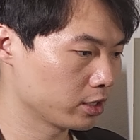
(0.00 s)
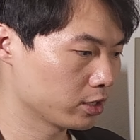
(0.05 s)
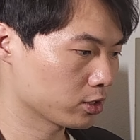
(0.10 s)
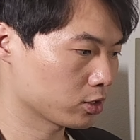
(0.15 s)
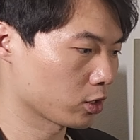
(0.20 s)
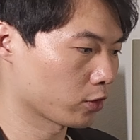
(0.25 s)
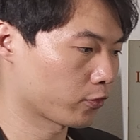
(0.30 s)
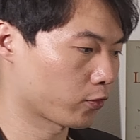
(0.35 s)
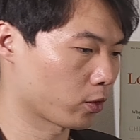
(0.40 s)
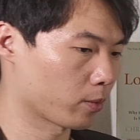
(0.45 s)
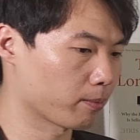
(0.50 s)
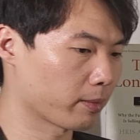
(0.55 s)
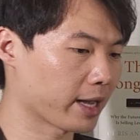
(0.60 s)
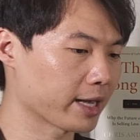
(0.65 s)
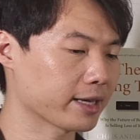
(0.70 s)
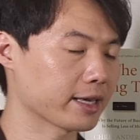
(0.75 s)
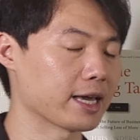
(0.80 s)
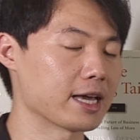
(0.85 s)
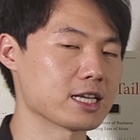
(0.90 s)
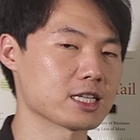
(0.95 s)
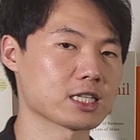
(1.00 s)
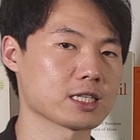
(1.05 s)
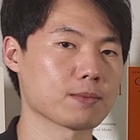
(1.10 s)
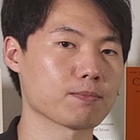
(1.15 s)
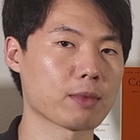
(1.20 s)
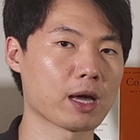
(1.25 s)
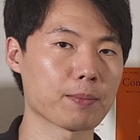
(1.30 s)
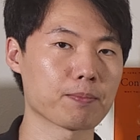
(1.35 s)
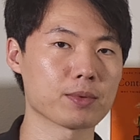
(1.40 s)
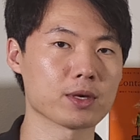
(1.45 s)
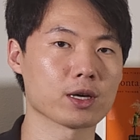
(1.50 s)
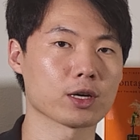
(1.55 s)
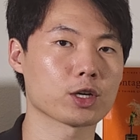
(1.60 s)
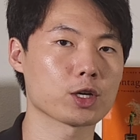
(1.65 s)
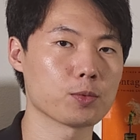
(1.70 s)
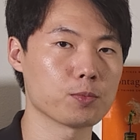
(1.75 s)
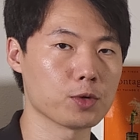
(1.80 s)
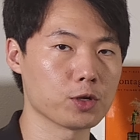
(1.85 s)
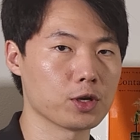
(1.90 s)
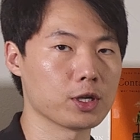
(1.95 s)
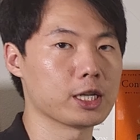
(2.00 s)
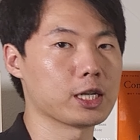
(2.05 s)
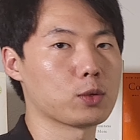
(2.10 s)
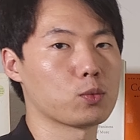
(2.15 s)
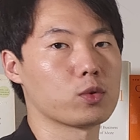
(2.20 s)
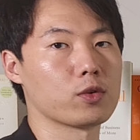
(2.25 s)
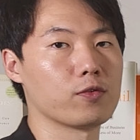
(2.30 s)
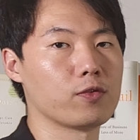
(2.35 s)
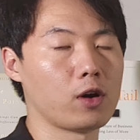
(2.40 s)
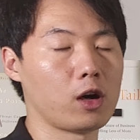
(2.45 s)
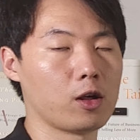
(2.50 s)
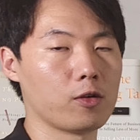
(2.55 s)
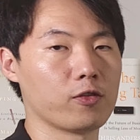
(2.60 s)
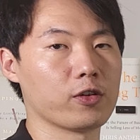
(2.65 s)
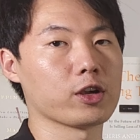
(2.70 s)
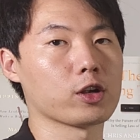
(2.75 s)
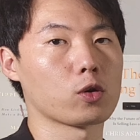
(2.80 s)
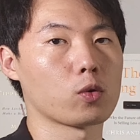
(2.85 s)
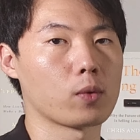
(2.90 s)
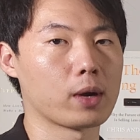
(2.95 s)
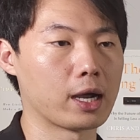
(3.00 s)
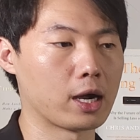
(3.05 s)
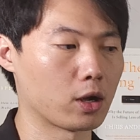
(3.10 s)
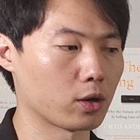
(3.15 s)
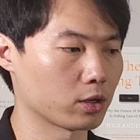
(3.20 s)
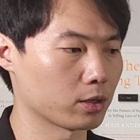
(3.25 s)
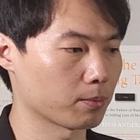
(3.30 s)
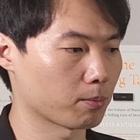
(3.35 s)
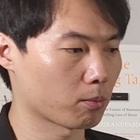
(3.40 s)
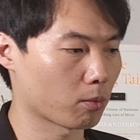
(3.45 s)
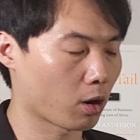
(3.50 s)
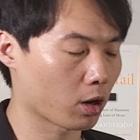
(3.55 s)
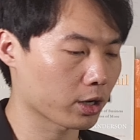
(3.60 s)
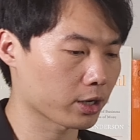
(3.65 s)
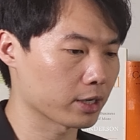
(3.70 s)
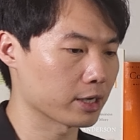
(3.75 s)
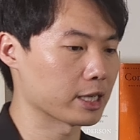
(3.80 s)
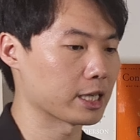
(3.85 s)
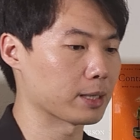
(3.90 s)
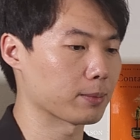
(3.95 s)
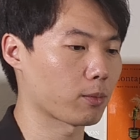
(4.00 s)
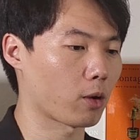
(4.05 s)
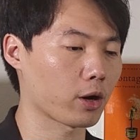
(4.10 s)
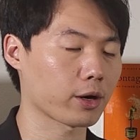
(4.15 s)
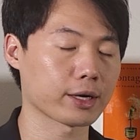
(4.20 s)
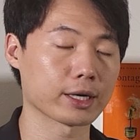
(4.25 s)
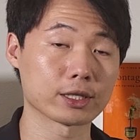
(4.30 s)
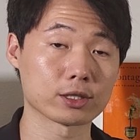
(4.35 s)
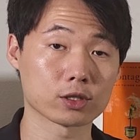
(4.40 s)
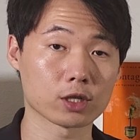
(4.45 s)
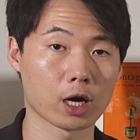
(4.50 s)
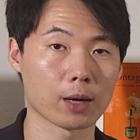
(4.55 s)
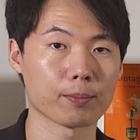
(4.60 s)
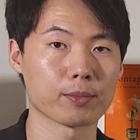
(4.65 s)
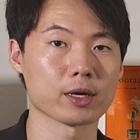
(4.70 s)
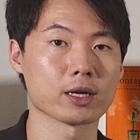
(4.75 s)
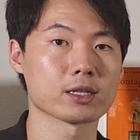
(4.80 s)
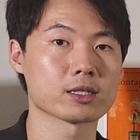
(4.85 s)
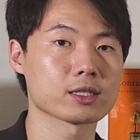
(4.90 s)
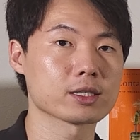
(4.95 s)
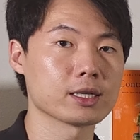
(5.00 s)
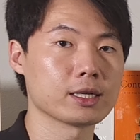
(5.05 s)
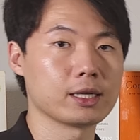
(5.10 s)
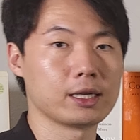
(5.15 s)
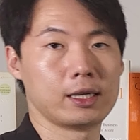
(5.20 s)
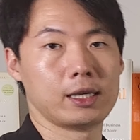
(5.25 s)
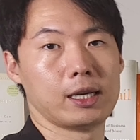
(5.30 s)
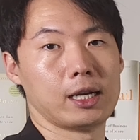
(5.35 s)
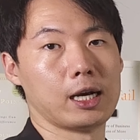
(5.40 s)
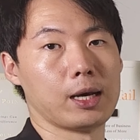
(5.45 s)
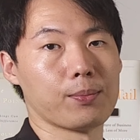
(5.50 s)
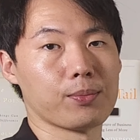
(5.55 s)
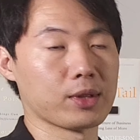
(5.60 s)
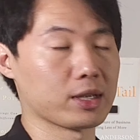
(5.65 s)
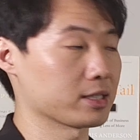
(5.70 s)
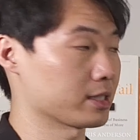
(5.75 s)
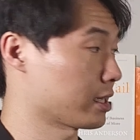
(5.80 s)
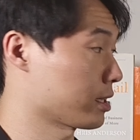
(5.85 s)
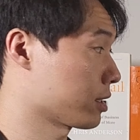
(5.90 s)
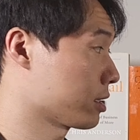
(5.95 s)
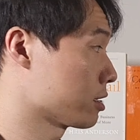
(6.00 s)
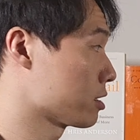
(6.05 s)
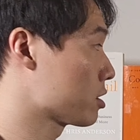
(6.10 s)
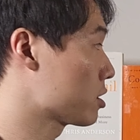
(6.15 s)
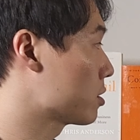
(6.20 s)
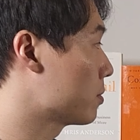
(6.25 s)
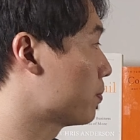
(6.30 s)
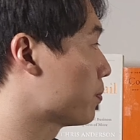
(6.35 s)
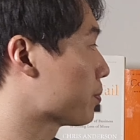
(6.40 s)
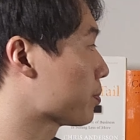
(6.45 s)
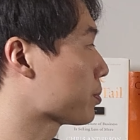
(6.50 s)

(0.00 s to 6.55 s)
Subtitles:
So for my case, it might be a community revolving around marketing topics, things like this.